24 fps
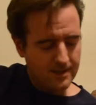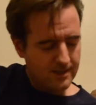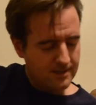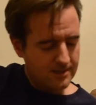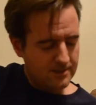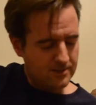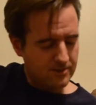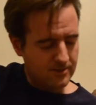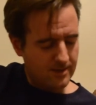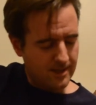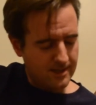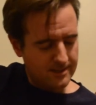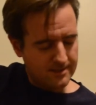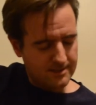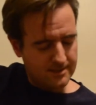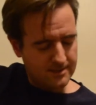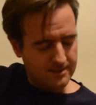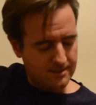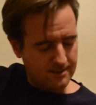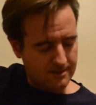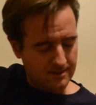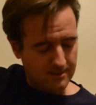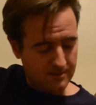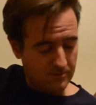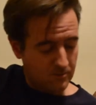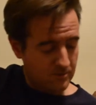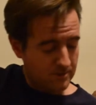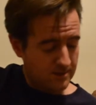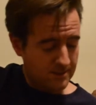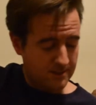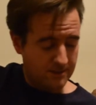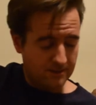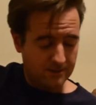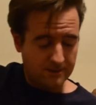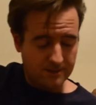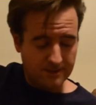So that's we're
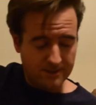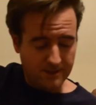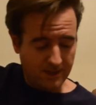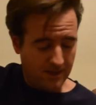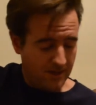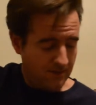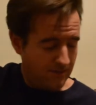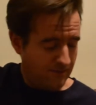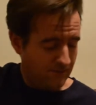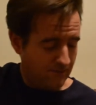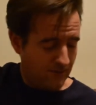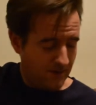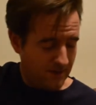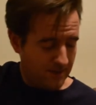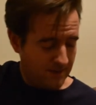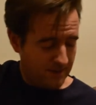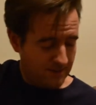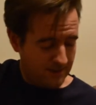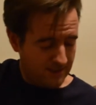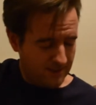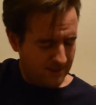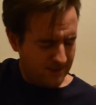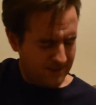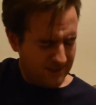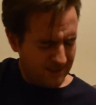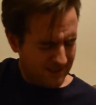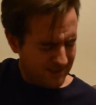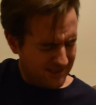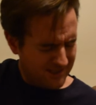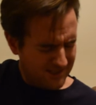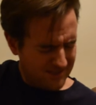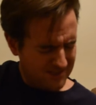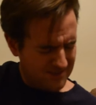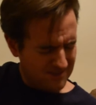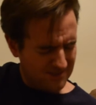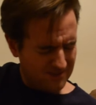still in the 8th fret here. He
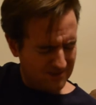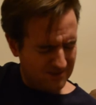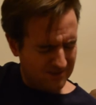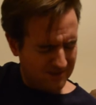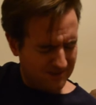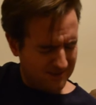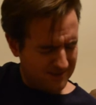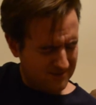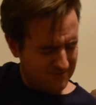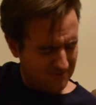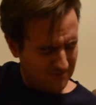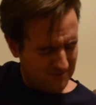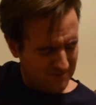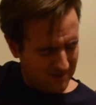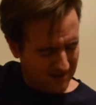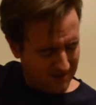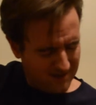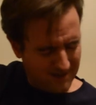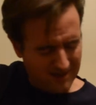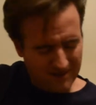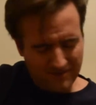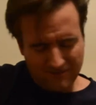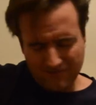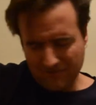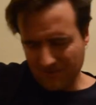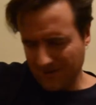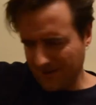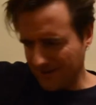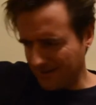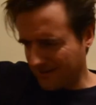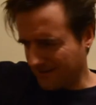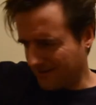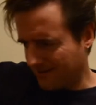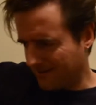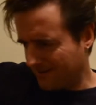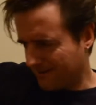does all the licks from there. 8th
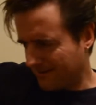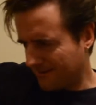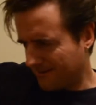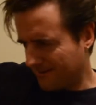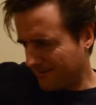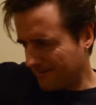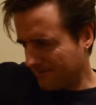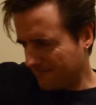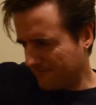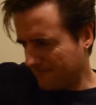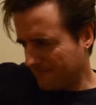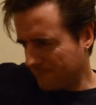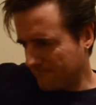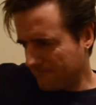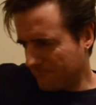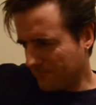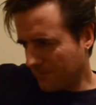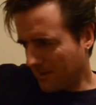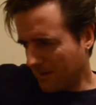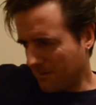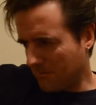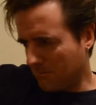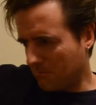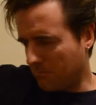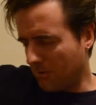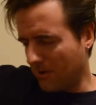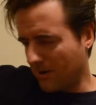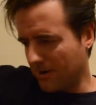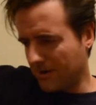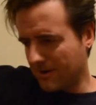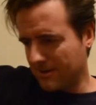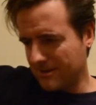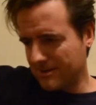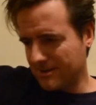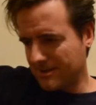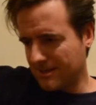fret,
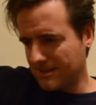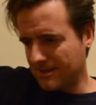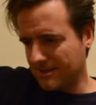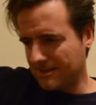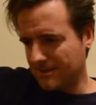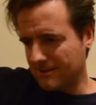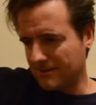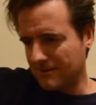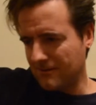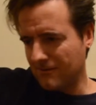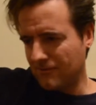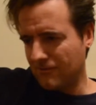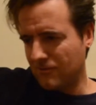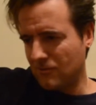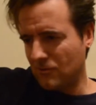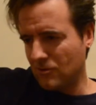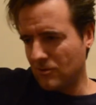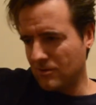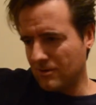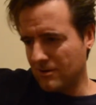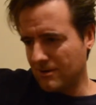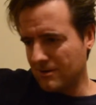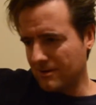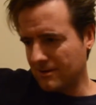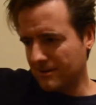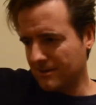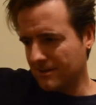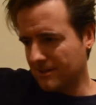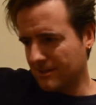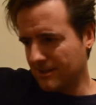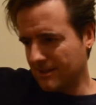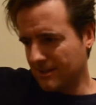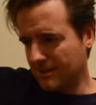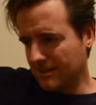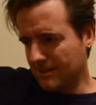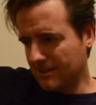bar the 4,
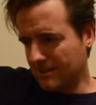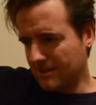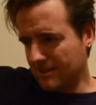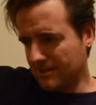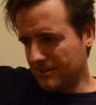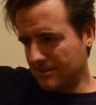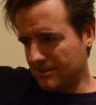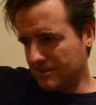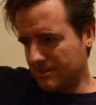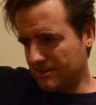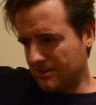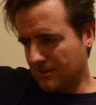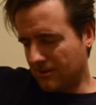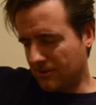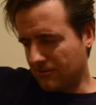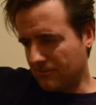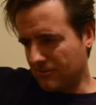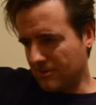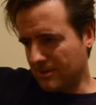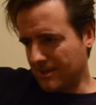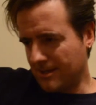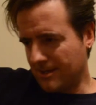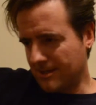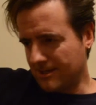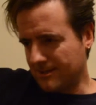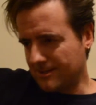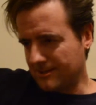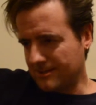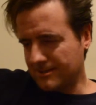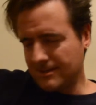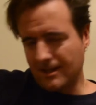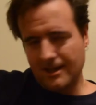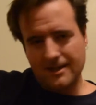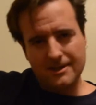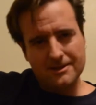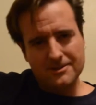3, and
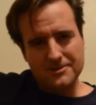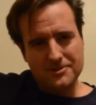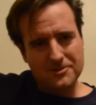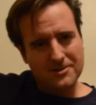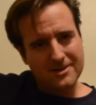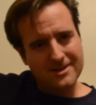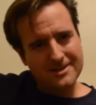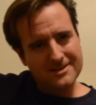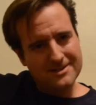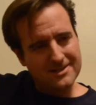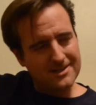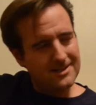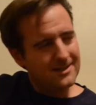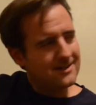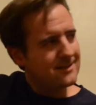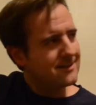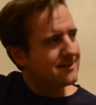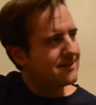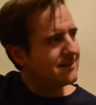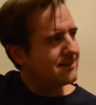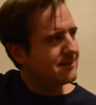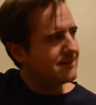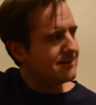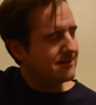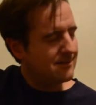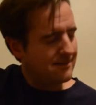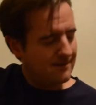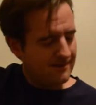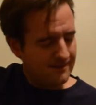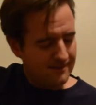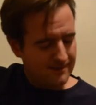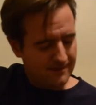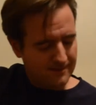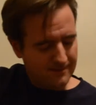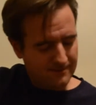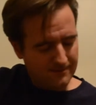2nd strings here,
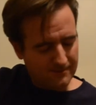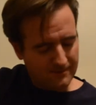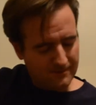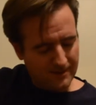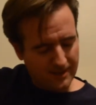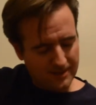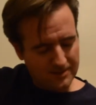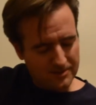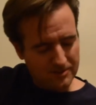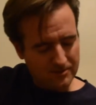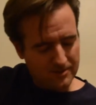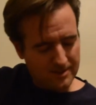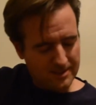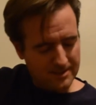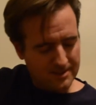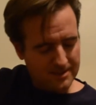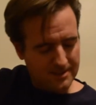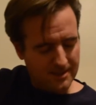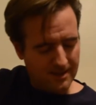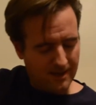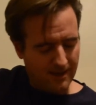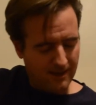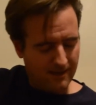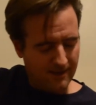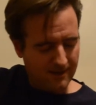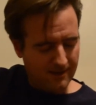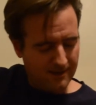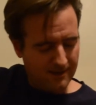and do this thing.